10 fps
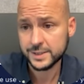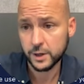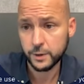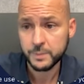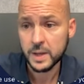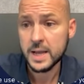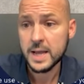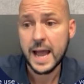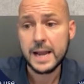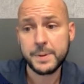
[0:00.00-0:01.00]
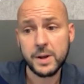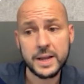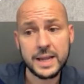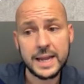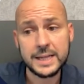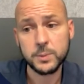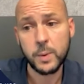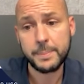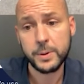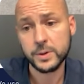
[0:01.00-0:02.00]
So API keys,
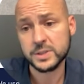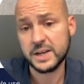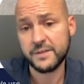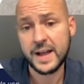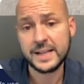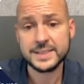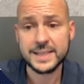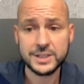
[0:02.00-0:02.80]
webhooks and events,